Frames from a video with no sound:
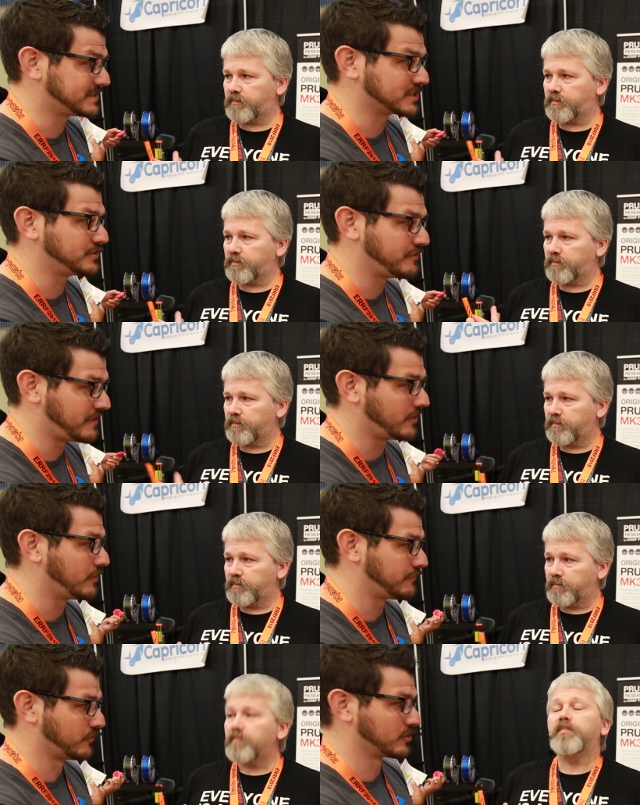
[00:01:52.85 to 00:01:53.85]
Speaker 1: that's actually
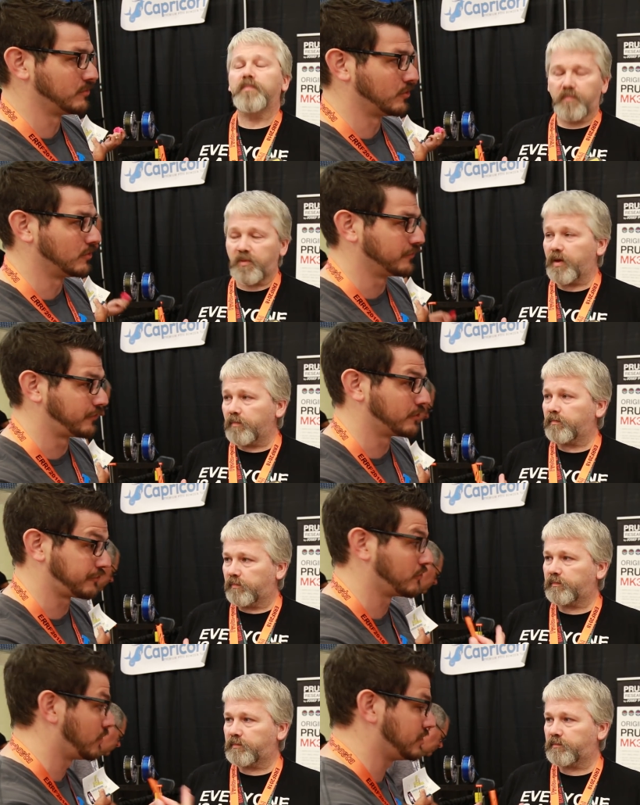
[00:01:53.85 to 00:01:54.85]
very affordable yep.
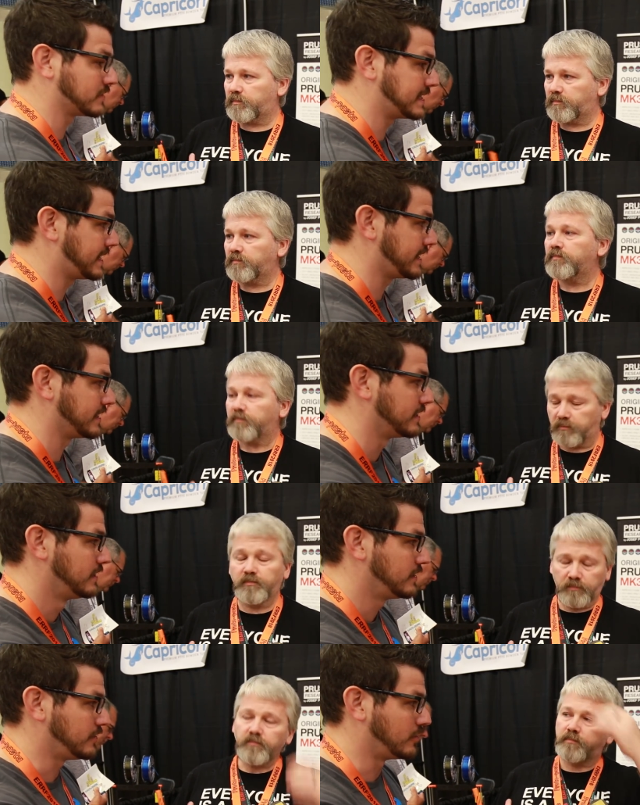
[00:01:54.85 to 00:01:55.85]
for, for what you're getting, mm
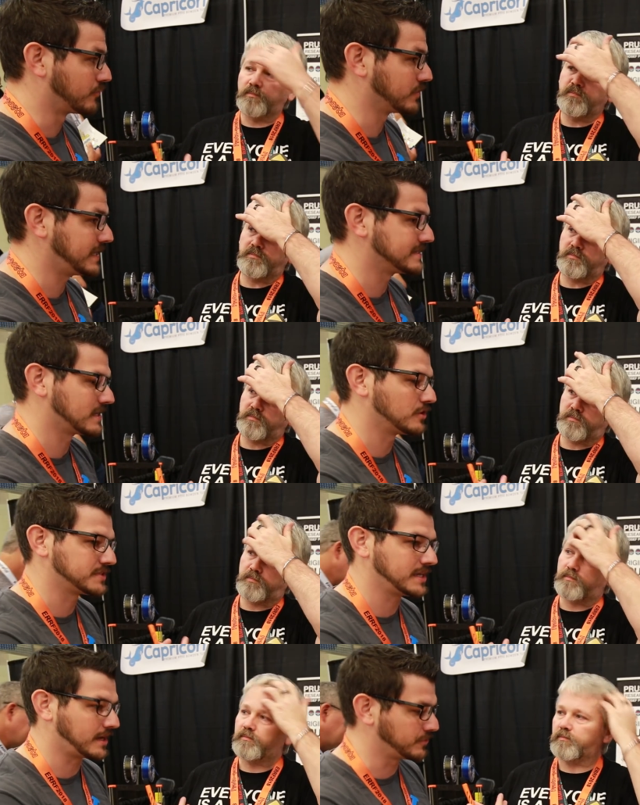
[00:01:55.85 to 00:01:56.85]
-hmm. you know, really is. And
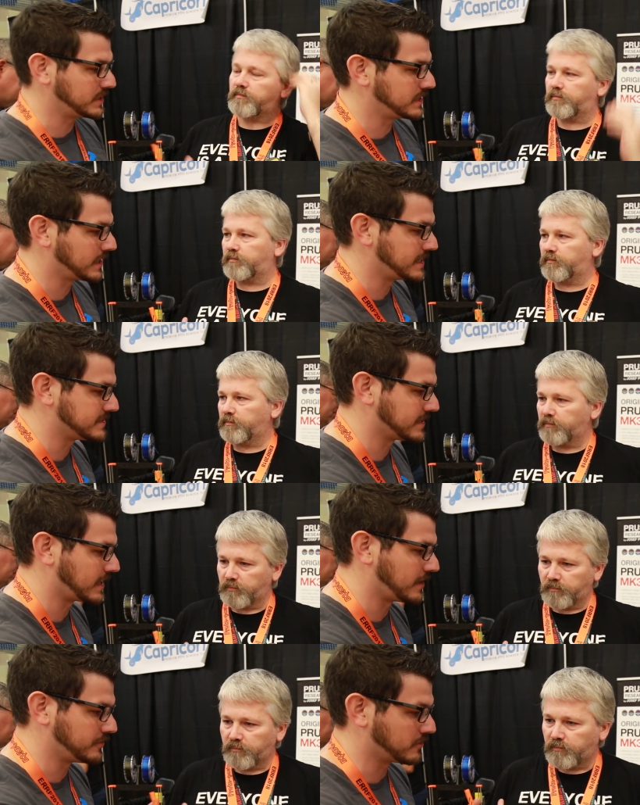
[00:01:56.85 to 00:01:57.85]
also thing I really did like is
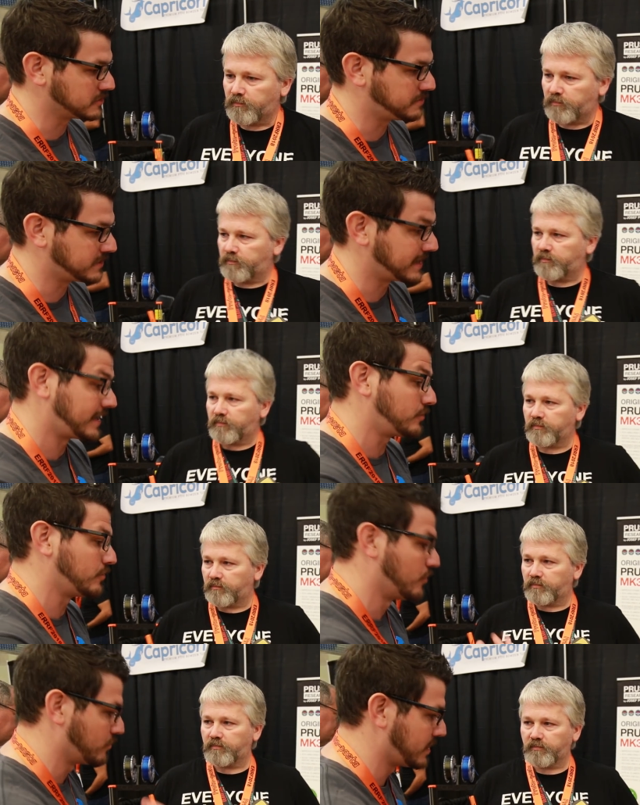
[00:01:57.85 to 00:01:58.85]
that I always, I, I
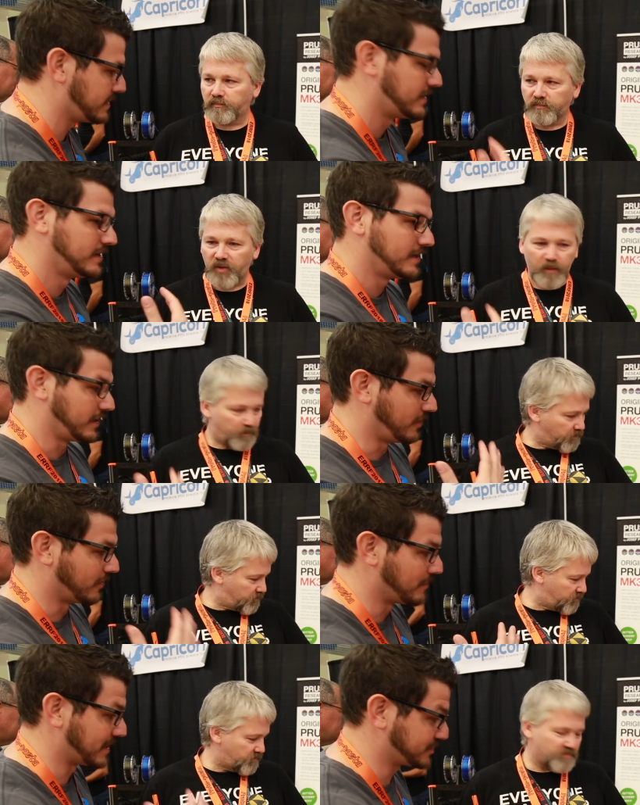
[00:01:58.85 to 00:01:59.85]
don't own one, you
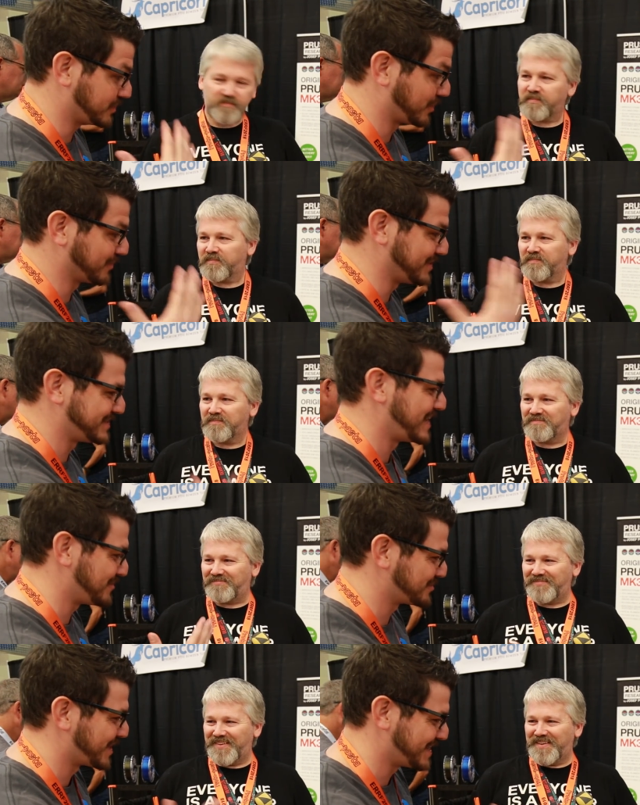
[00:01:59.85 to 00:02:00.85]
know, I'm actually currently
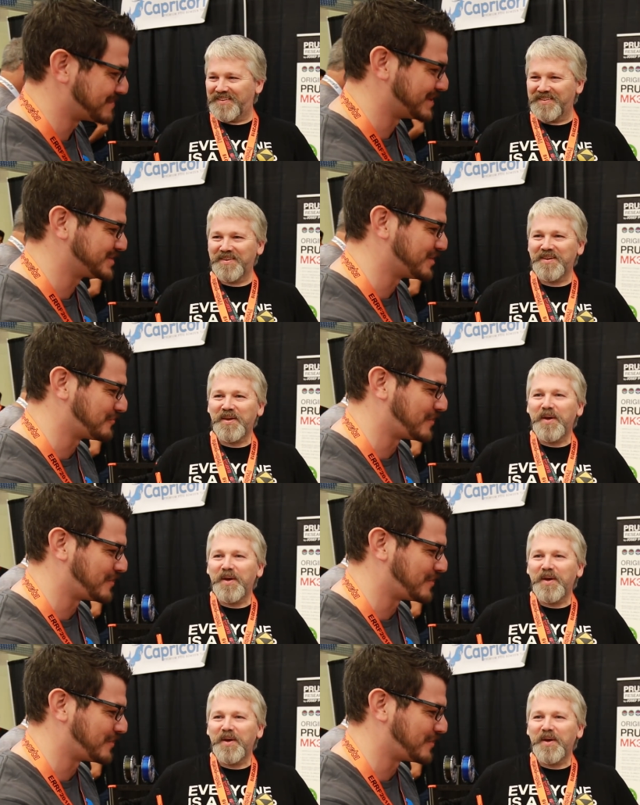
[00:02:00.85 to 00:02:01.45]
saving, trying to get myself